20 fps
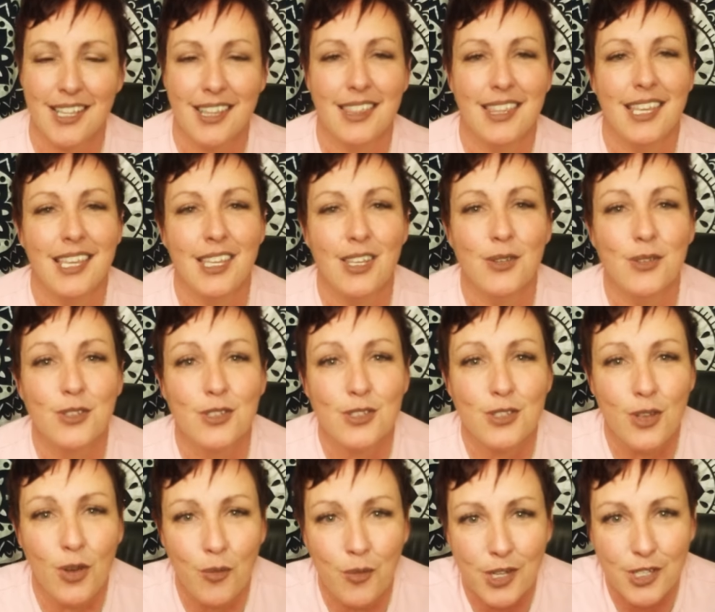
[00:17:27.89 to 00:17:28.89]
Thank you
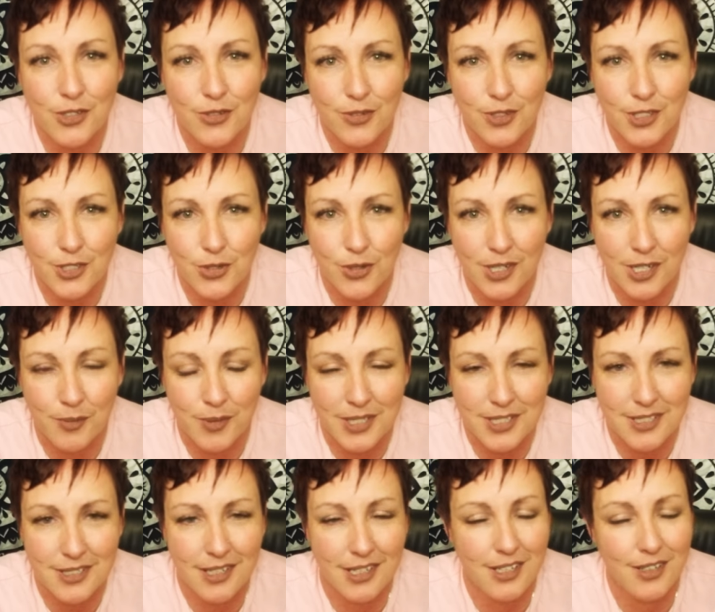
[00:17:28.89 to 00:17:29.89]
so much for joining me
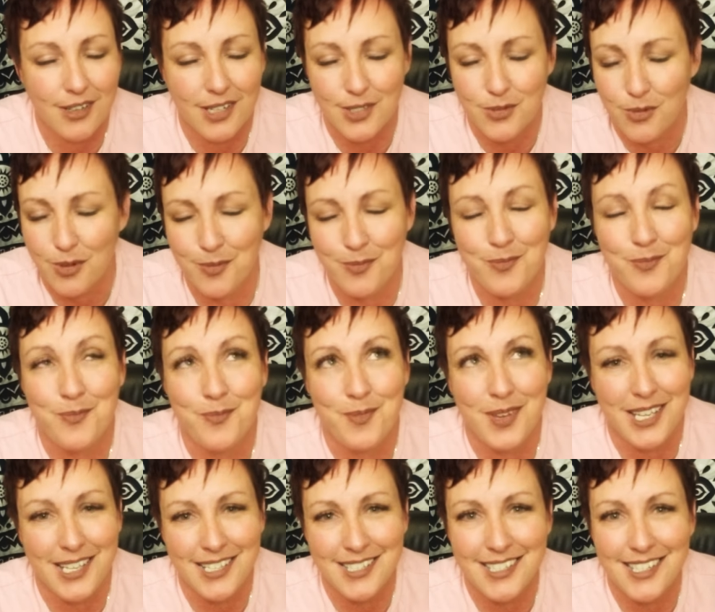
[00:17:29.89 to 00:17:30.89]
tonight. You guys were
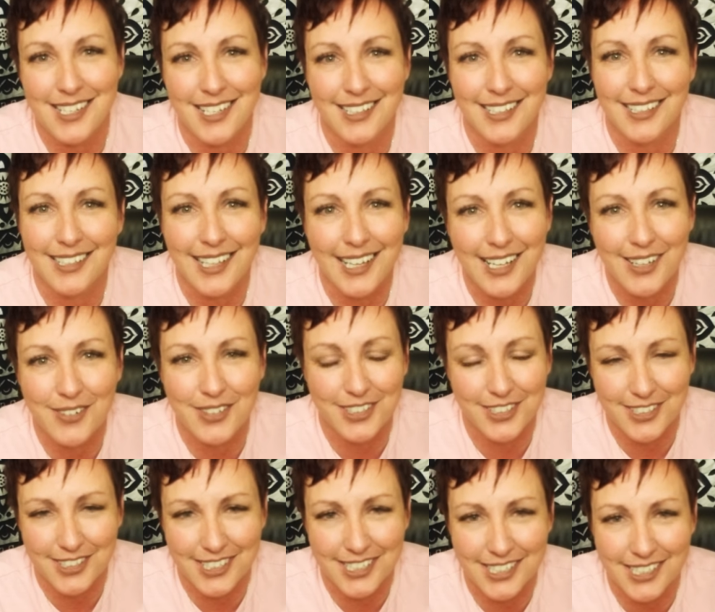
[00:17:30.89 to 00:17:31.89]
amazing on the live
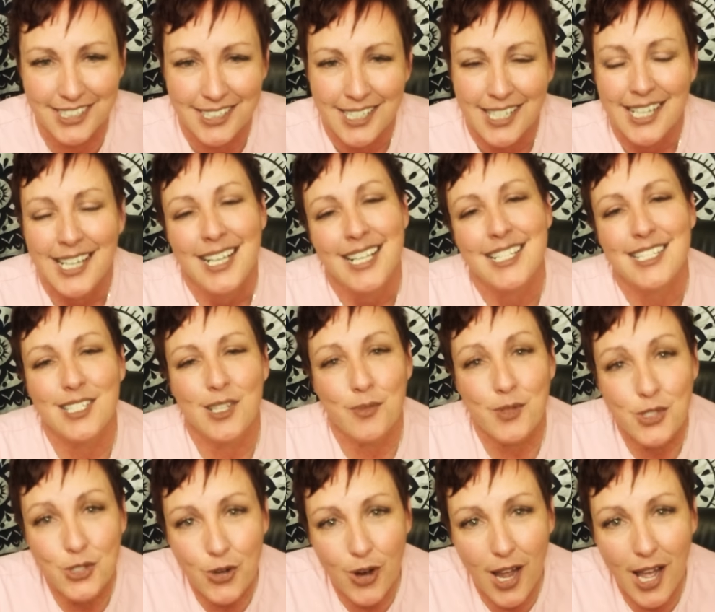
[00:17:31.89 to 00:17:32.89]
earlier.
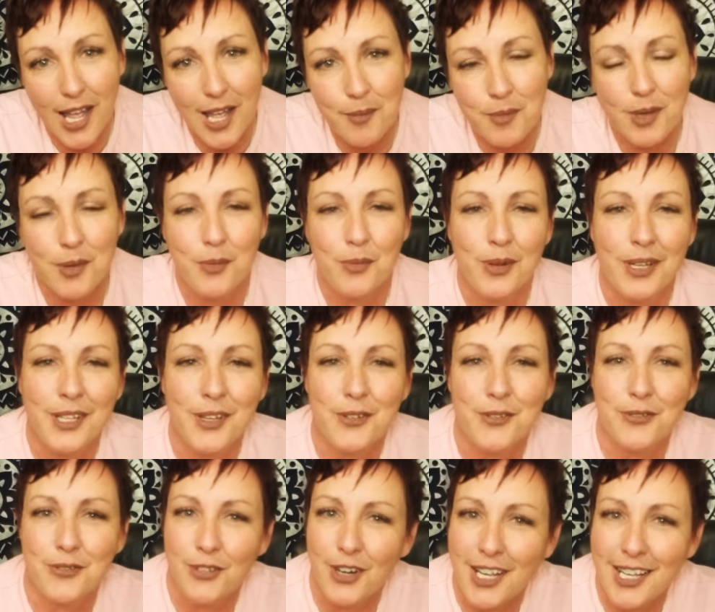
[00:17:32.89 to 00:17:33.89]
Subscribe, bring your
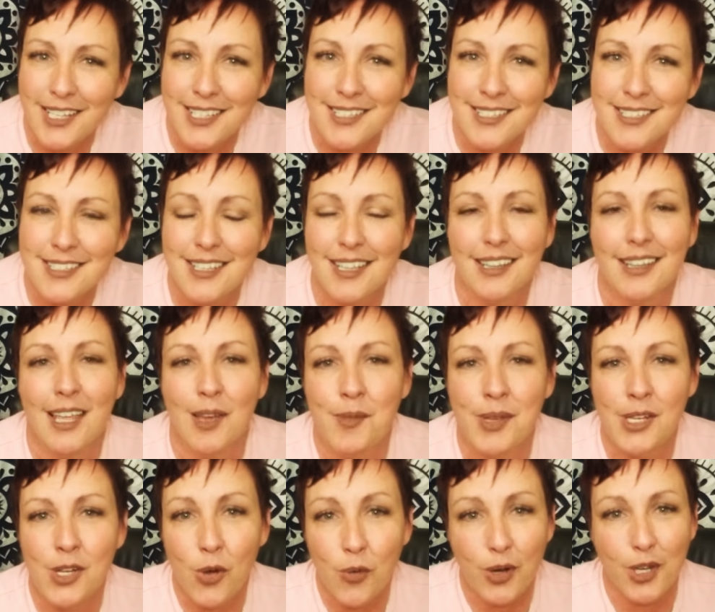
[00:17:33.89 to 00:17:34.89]
friends, let
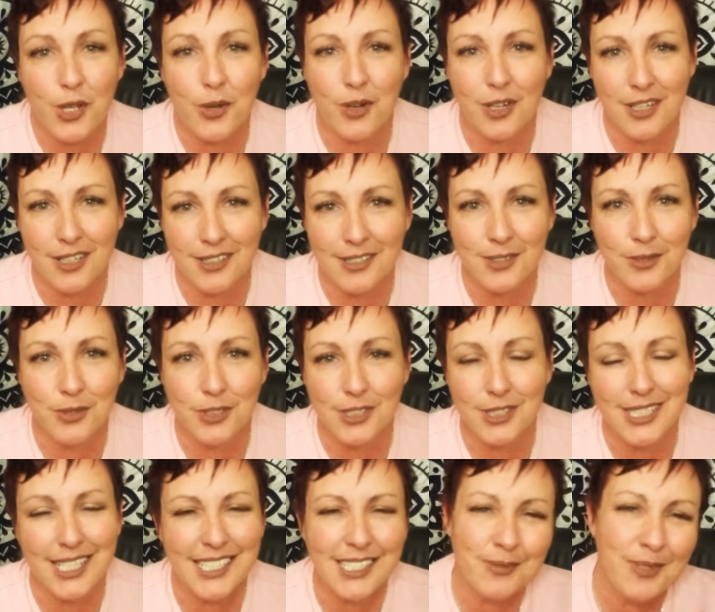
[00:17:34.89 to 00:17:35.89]
me know where you are in the world.
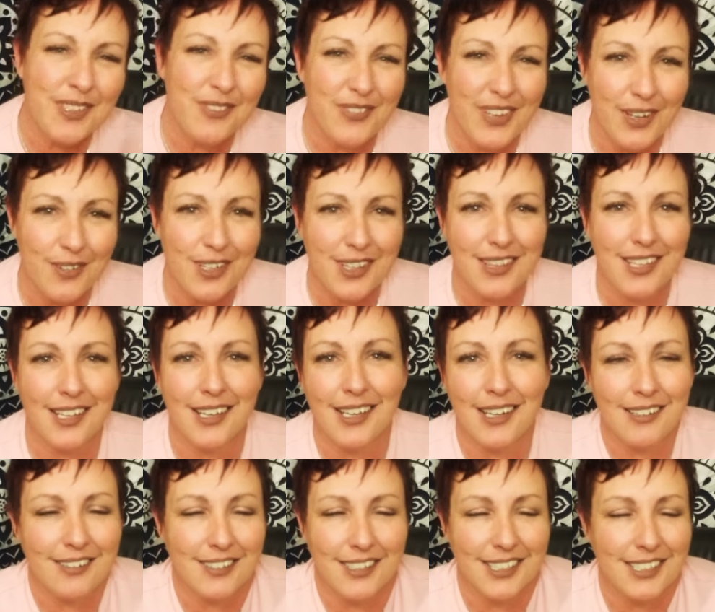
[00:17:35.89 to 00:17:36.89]
That's my favorite thing. I
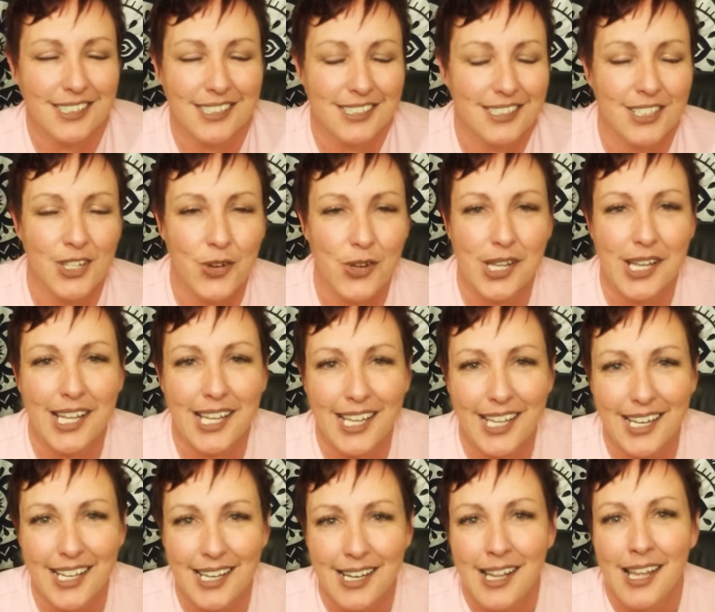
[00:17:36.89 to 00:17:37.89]
don't know, it's annoying, I
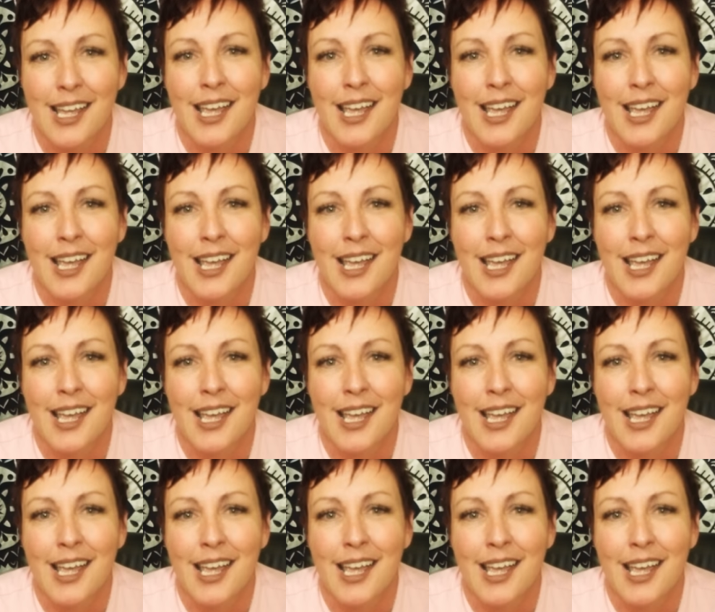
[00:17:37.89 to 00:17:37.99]
get it.